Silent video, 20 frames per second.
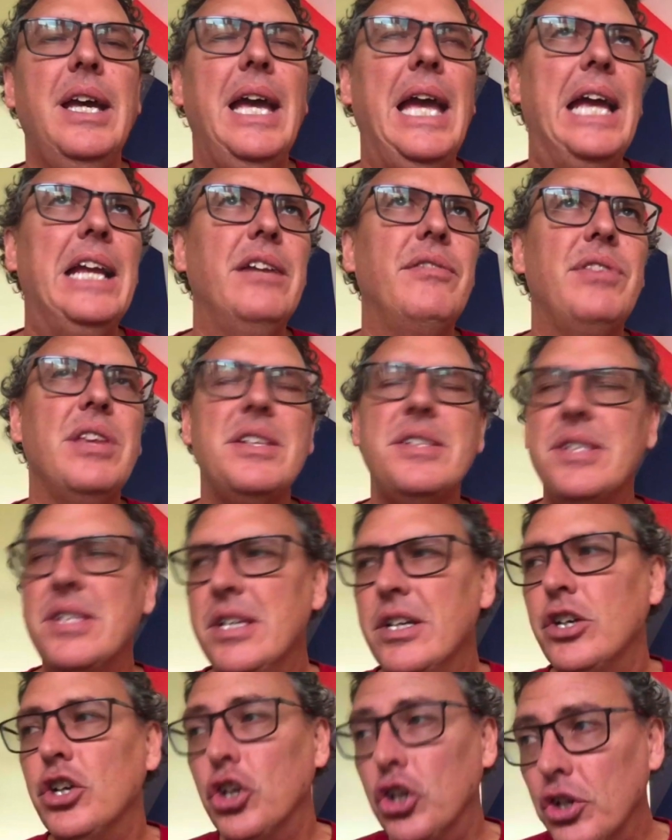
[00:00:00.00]
and if they see
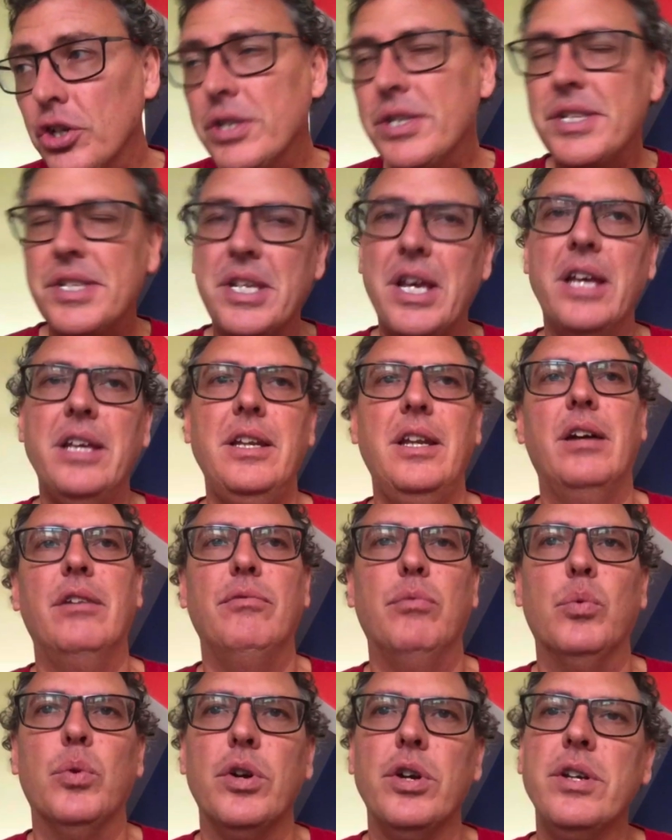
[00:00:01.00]
a good set of
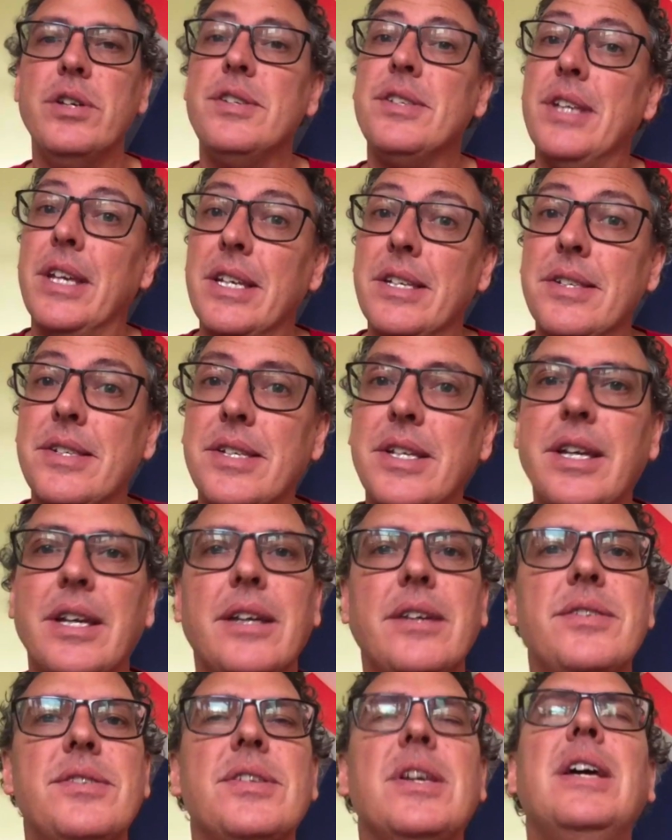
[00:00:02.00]
work, say
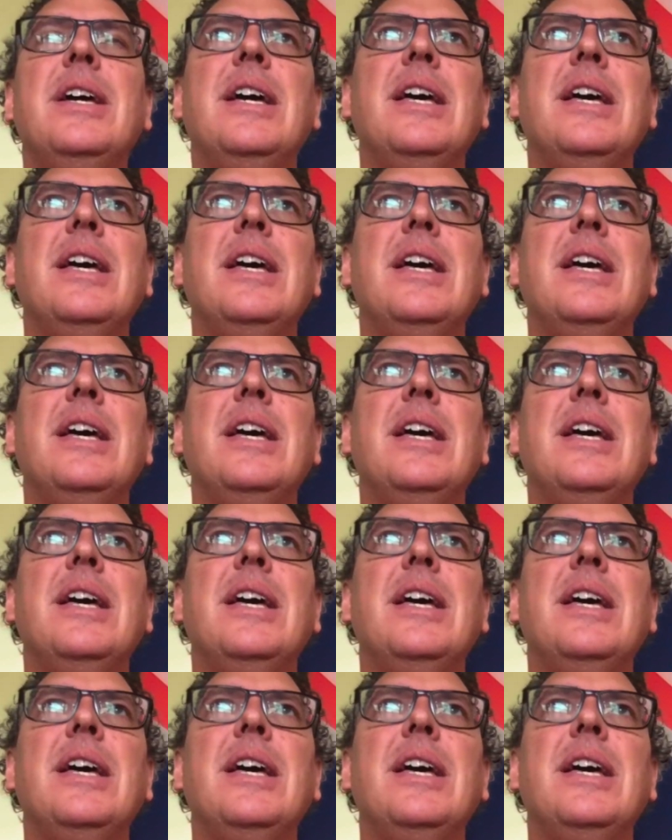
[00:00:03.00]
six,